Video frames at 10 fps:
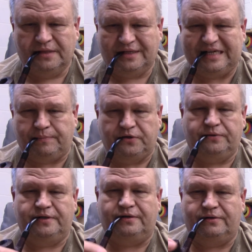Taper
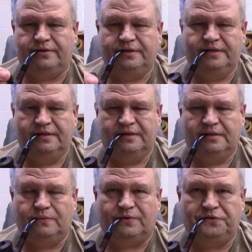drilled,
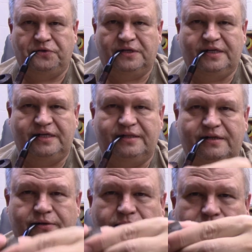1/16
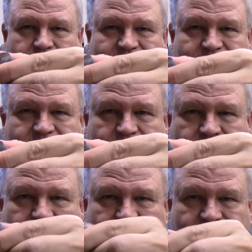inch hole out here
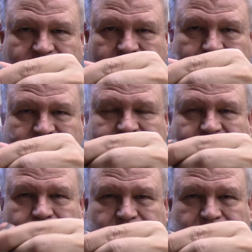that'll eventually be cut into a